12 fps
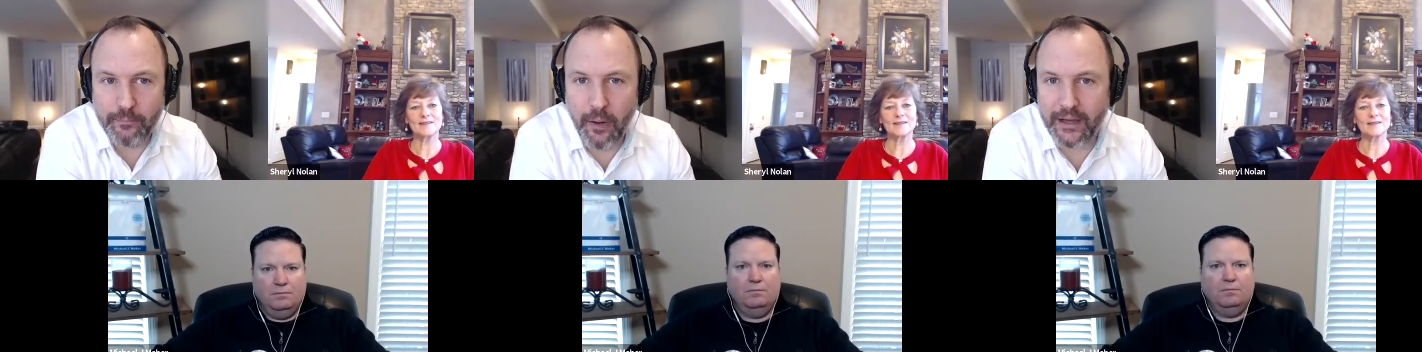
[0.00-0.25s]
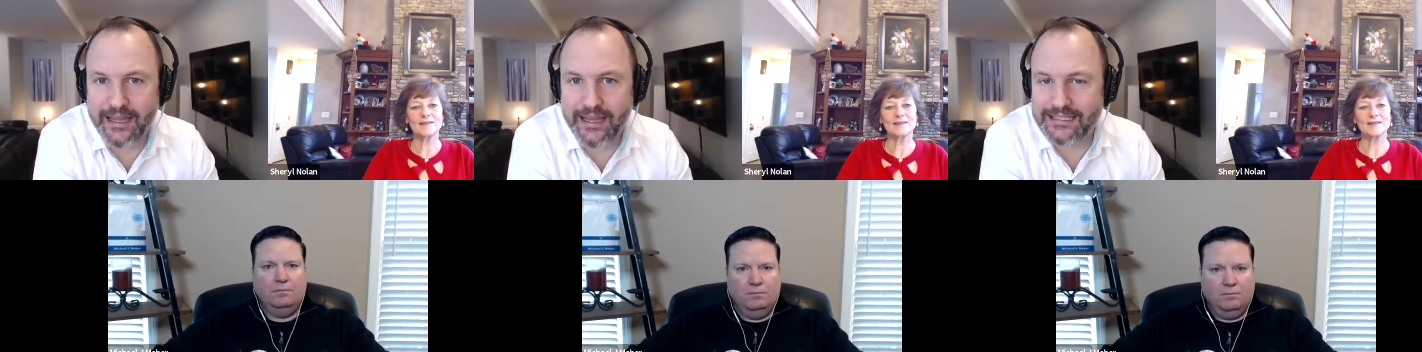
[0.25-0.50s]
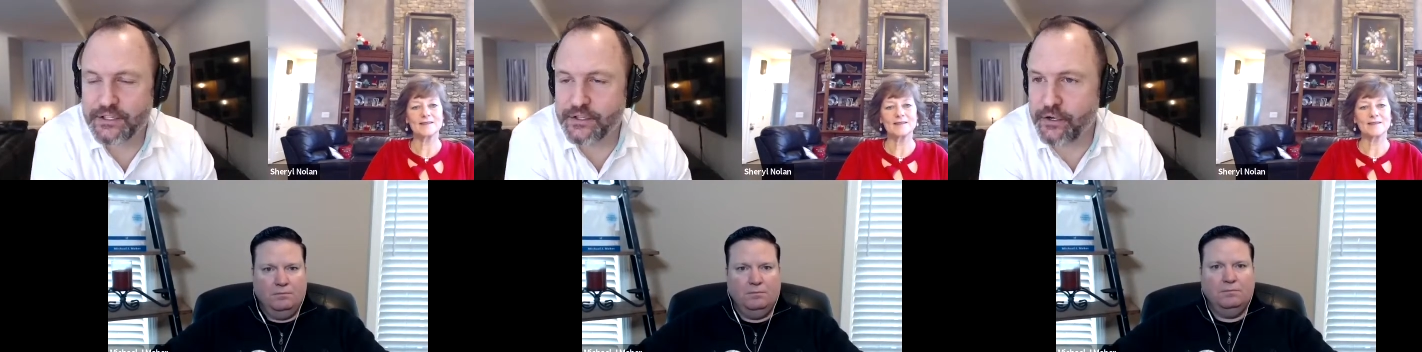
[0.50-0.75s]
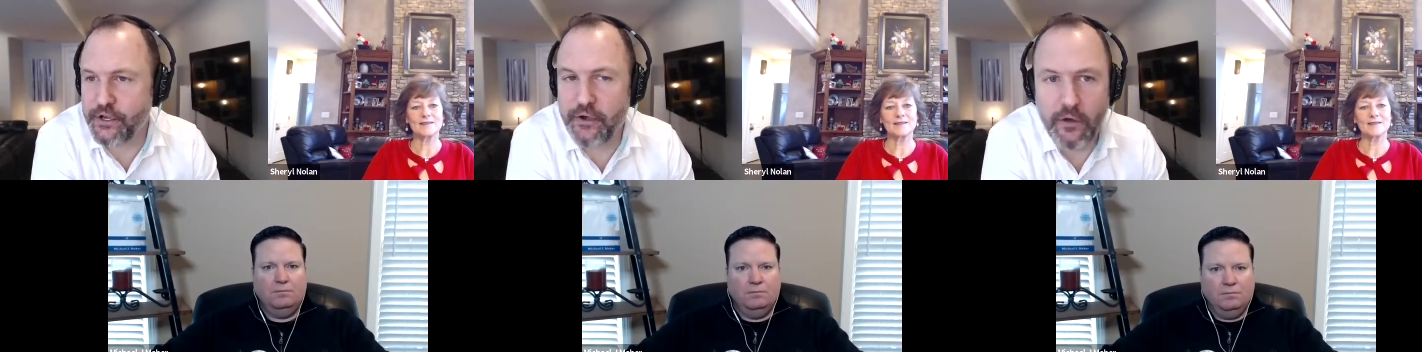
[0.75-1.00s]
Speaker 1: podcast listener, you
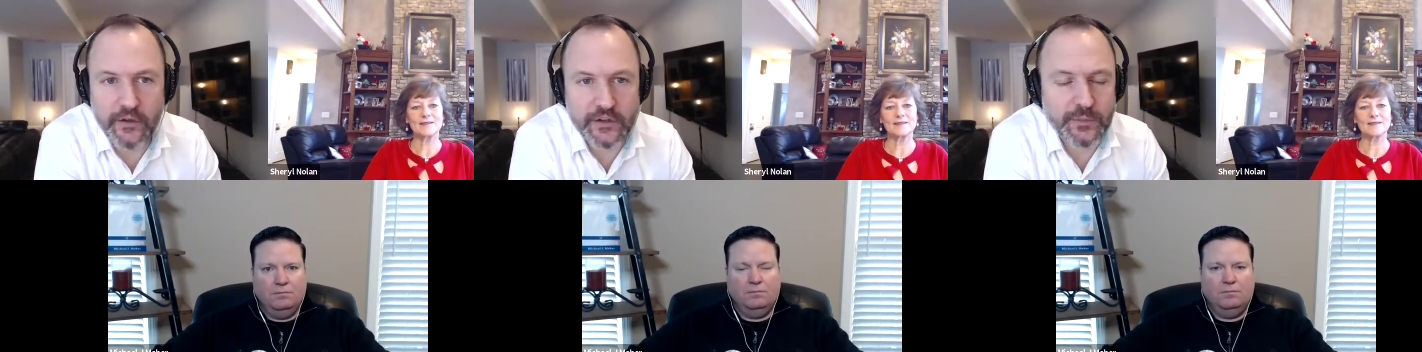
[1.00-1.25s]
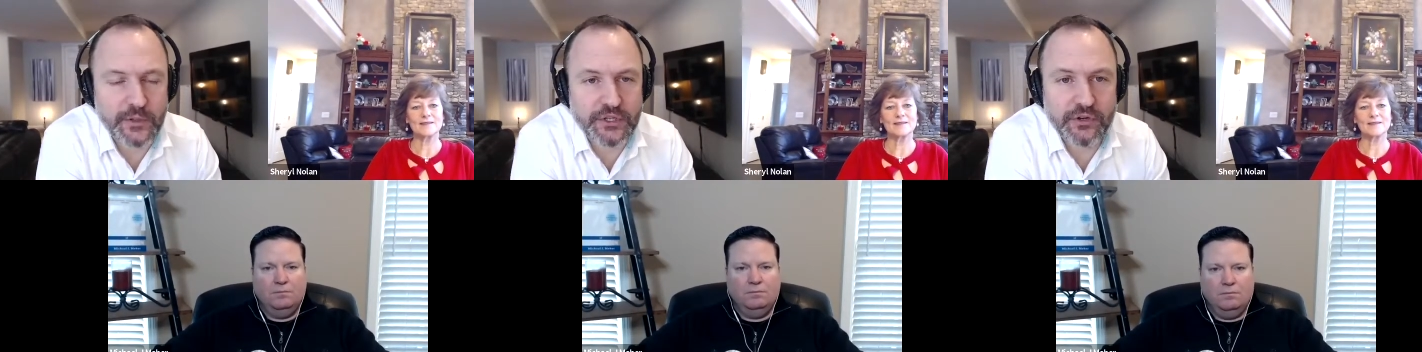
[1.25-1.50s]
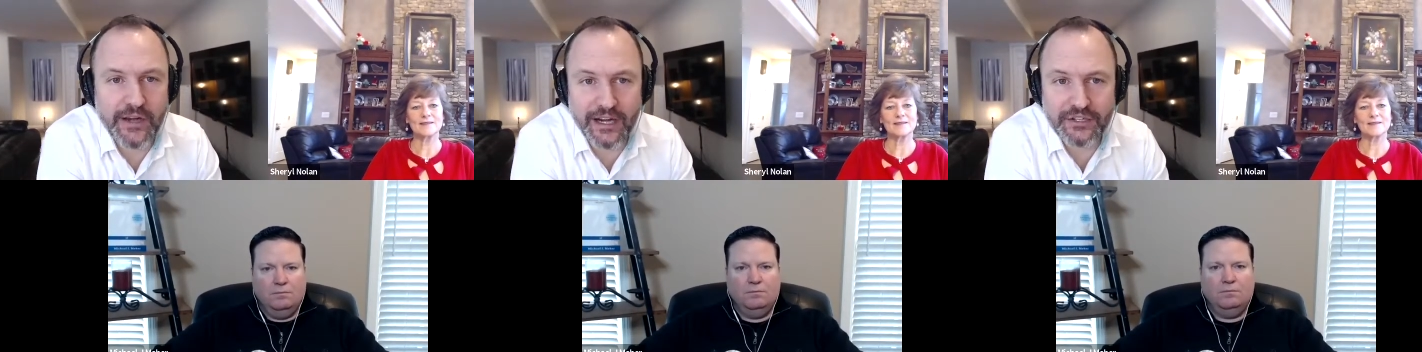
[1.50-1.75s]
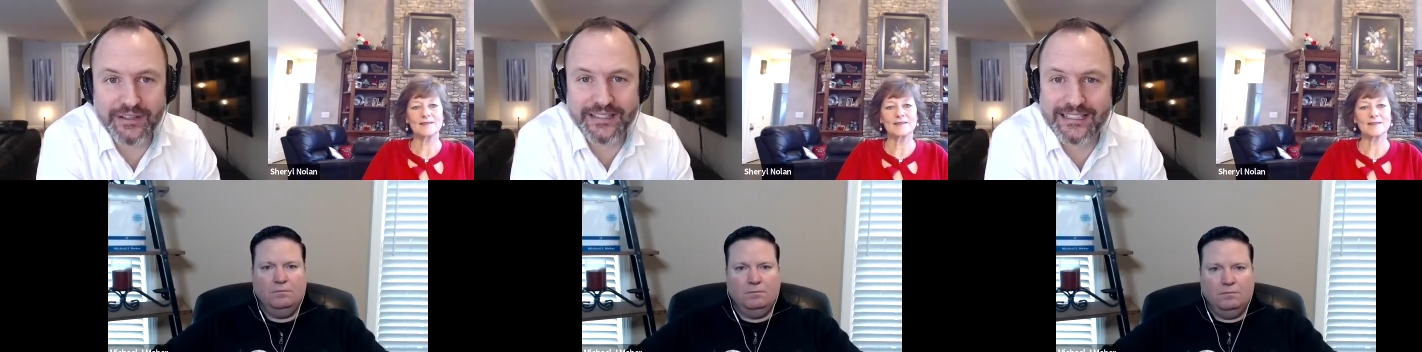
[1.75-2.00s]
know this, but you can actually
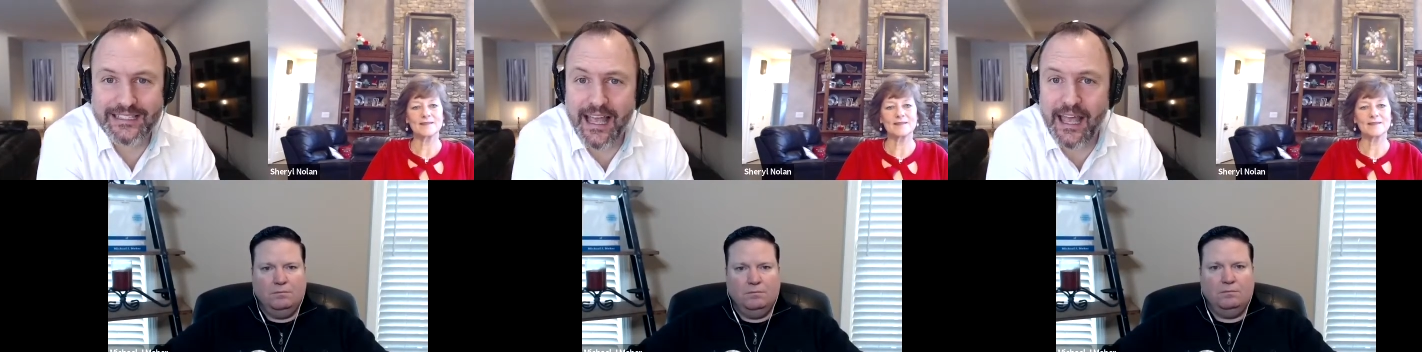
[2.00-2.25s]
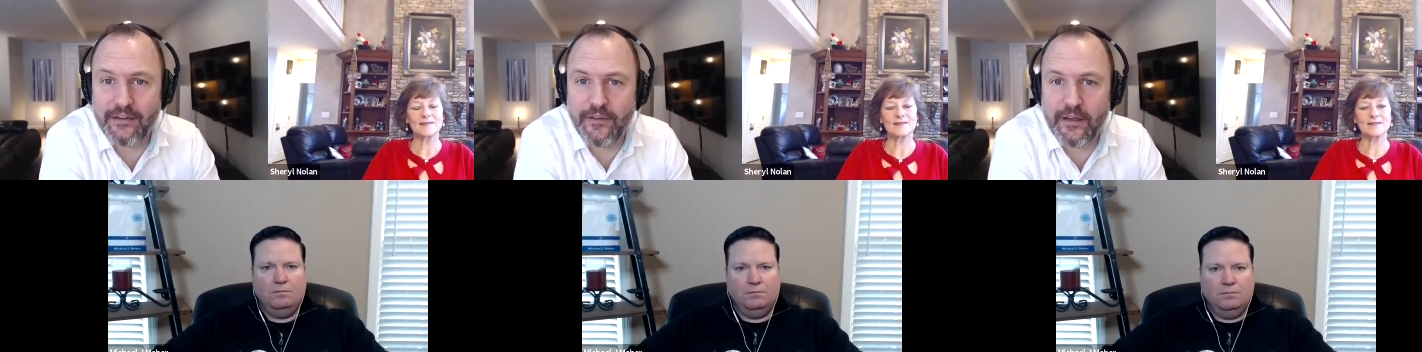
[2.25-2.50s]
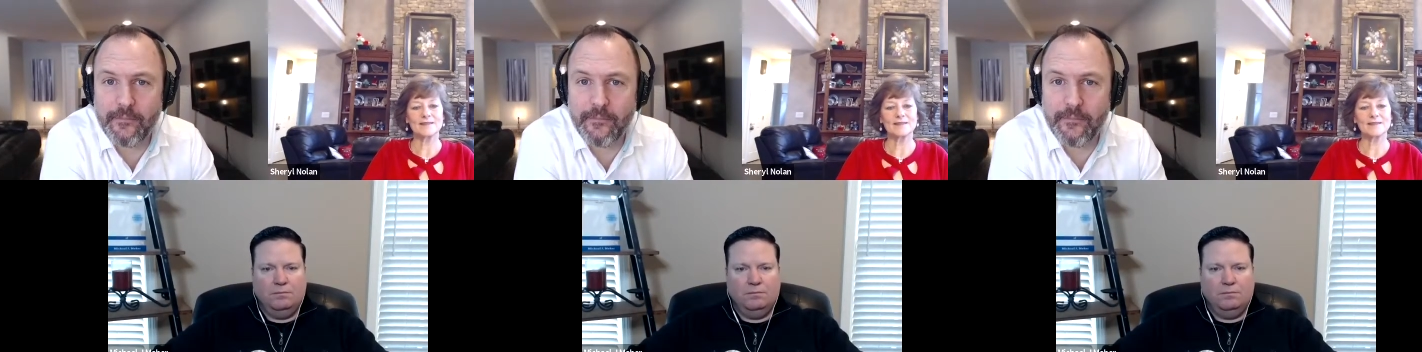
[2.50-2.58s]
save